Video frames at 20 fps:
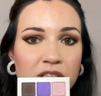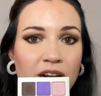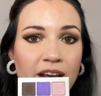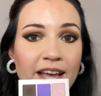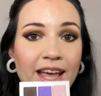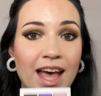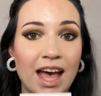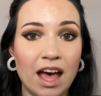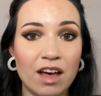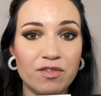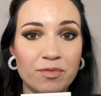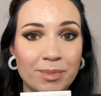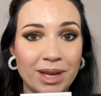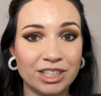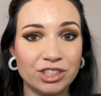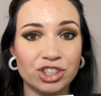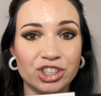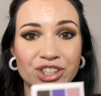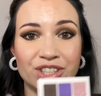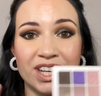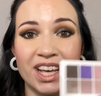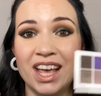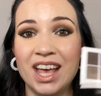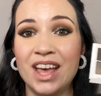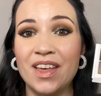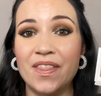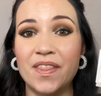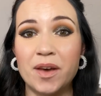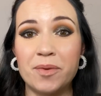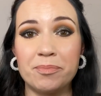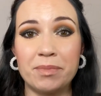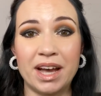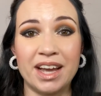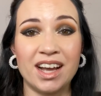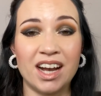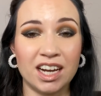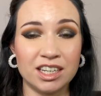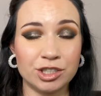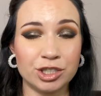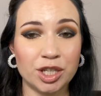I have mentioned that my
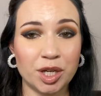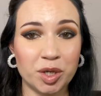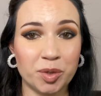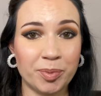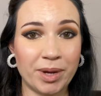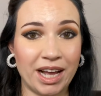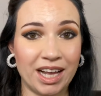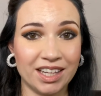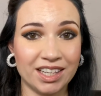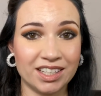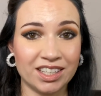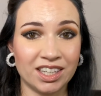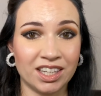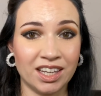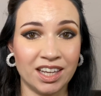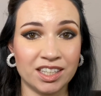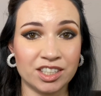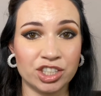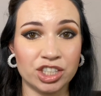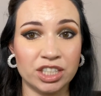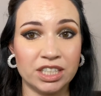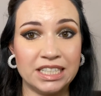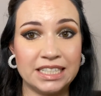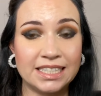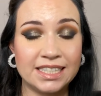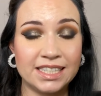eyeshadow palette collection is